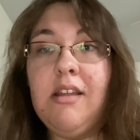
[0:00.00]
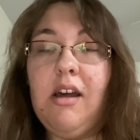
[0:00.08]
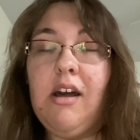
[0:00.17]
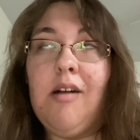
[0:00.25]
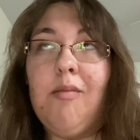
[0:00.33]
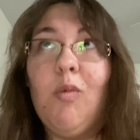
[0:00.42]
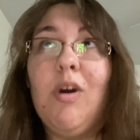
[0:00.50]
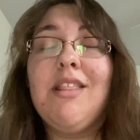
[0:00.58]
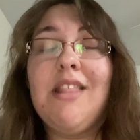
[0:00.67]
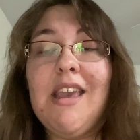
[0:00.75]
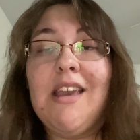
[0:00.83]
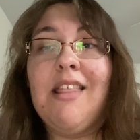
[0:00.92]
One
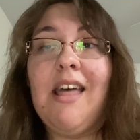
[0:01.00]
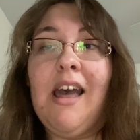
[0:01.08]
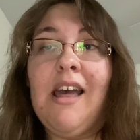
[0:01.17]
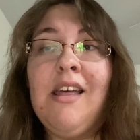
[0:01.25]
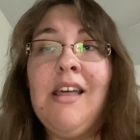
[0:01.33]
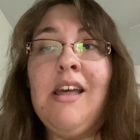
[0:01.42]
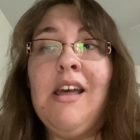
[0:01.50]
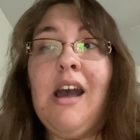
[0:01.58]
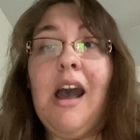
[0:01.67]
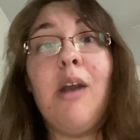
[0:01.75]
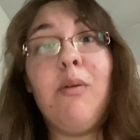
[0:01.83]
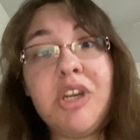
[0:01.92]
thing that
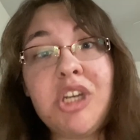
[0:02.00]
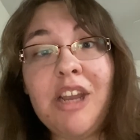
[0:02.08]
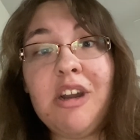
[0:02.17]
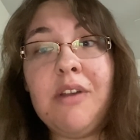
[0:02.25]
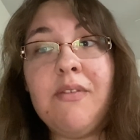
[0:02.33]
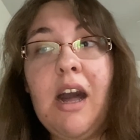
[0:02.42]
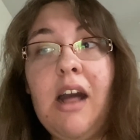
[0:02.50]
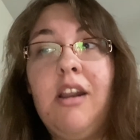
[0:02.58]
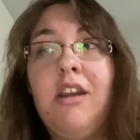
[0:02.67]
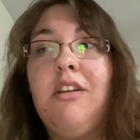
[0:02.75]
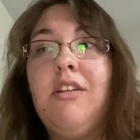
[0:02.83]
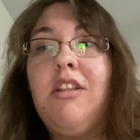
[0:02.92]
I wish I could have
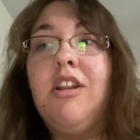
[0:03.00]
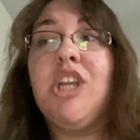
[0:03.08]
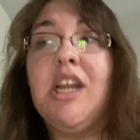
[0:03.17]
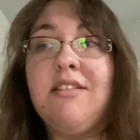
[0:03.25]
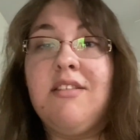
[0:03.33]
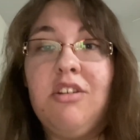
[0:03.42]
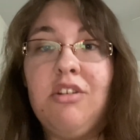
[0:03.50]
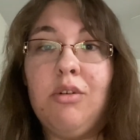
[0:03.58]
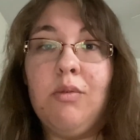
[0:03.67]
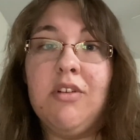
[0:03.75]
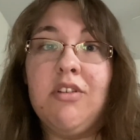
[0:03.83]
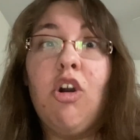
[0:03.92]
gotten the chance to do
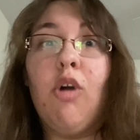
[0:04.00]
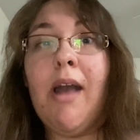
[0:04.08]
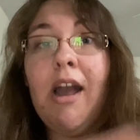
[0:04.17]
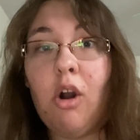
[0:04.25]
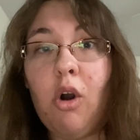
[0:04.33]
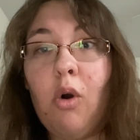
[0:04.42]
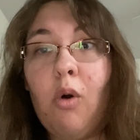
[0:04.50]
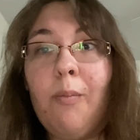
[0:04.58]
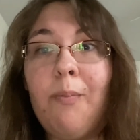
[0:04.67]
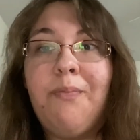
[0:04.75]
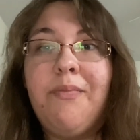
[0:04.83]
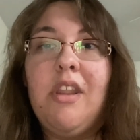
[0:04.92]
was go back
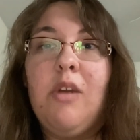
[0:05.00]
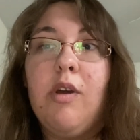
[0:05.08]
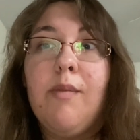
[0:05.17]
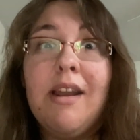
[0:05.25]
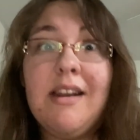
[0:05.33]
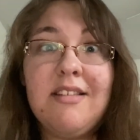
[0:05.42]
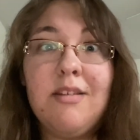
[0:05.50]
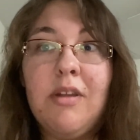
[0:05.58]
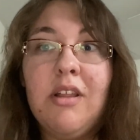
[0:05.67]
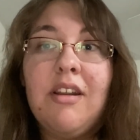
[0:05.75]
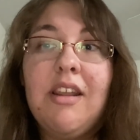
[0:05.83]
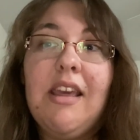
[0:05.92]
home with my
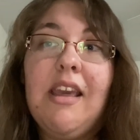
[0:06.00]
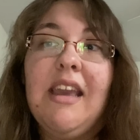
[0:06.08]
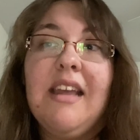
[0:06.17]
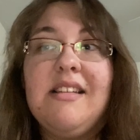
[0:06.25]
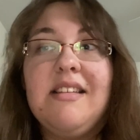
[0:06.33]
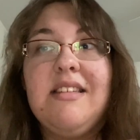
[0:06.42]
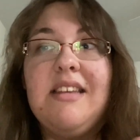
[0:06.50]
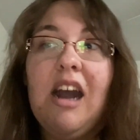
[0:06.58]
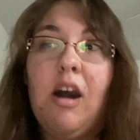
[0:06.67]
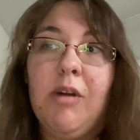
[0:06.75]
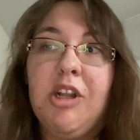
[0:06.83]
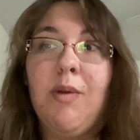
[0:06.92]
disability and get to see
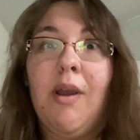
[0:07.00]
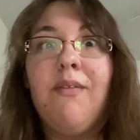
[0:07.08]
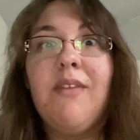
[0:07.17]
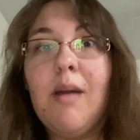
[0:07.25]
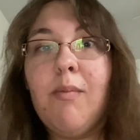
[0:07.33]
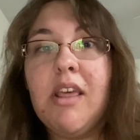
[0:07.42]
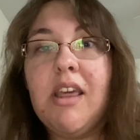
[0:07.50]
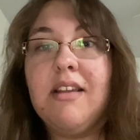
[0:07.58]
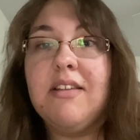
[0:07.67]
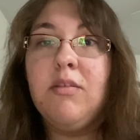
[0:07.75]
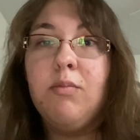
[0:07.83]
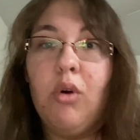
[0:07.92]
how much my family
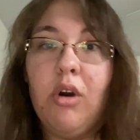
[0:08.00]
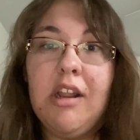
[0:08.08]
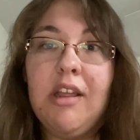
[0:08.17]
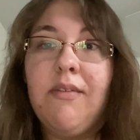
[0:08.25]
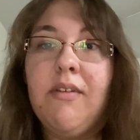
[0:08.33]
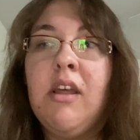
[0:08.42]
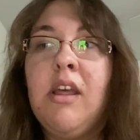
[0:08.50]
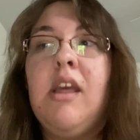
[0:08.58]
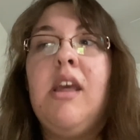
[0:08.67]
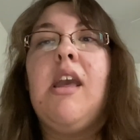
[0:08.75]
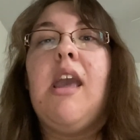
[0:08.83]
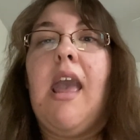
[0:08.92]
is supportive
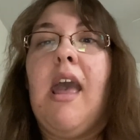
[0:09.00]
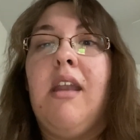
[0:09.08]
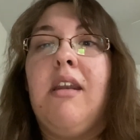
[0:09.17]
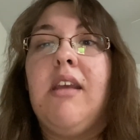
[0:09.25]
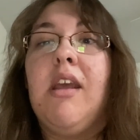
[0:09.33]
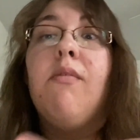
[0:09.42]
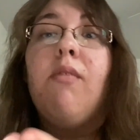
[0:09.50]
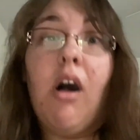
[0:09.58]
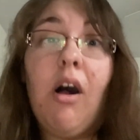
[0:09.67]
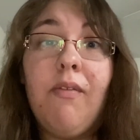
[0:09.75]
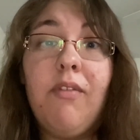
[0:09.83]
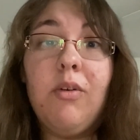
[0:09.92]
and
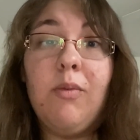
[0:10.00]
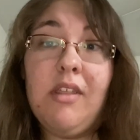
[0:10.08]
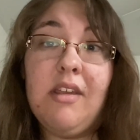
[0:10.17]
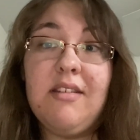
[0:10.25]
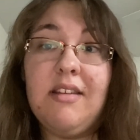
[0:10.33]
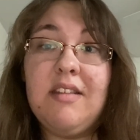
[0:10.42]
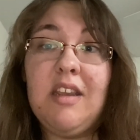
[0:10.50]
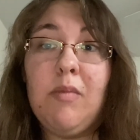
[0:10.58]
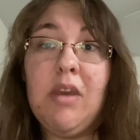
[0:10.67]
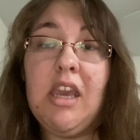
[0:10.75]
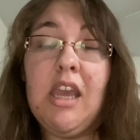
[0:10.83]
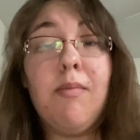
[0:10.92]
involved with assisting
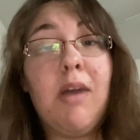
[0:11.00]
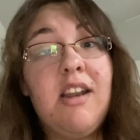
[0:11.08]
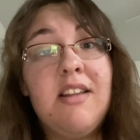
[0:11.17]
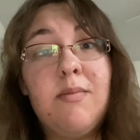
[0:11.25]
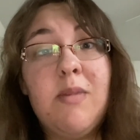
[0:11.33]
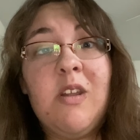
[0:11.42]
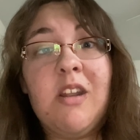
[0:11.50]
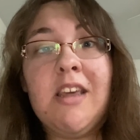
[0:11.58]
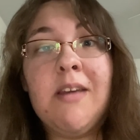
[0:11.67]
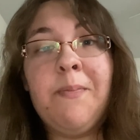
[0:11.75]
me in my disability.